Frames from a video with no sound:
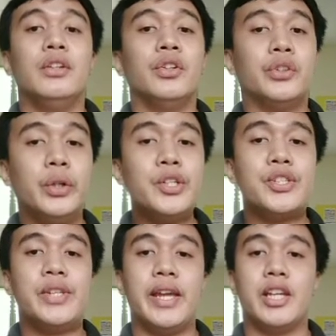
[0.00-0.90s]
The third
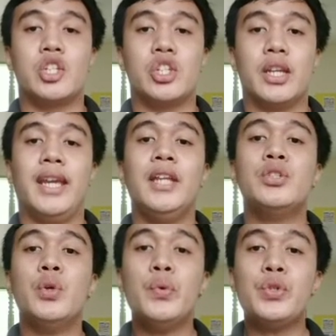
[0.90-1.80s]
stage
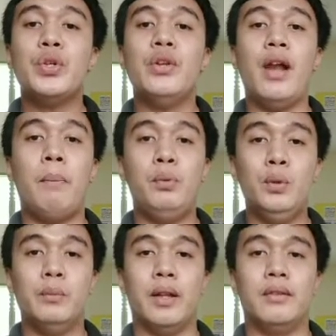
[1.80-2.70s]
is social
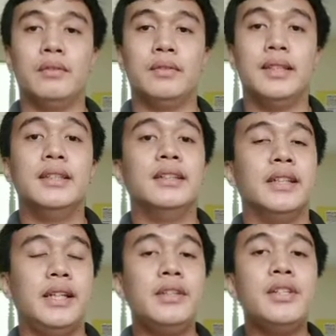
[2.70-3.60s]
approval.
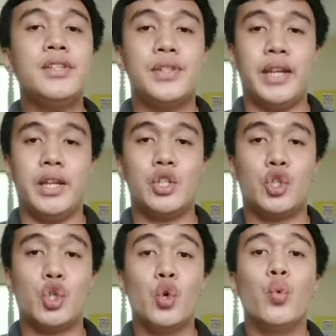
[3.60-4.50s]
In this
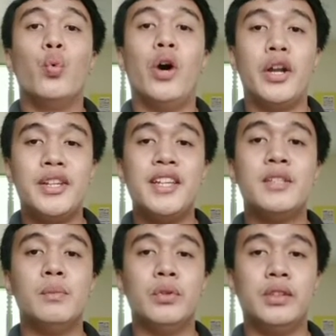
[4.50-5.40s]
stage, one
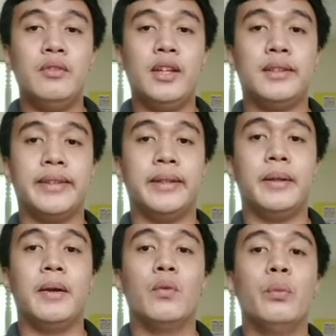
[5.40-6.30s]
is
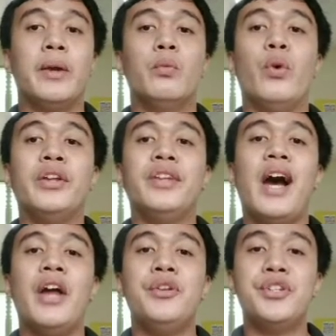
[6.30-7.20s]
motivated by what
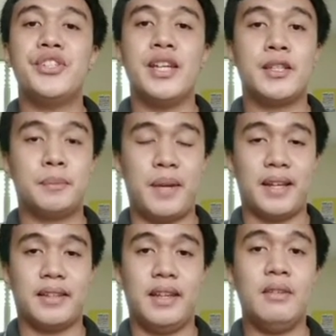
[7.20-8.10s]
others
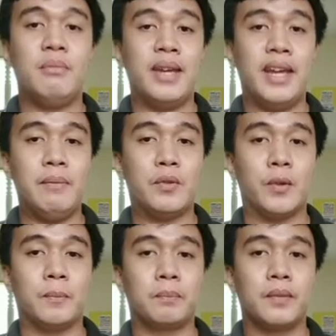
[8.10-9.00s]
expect in behavior.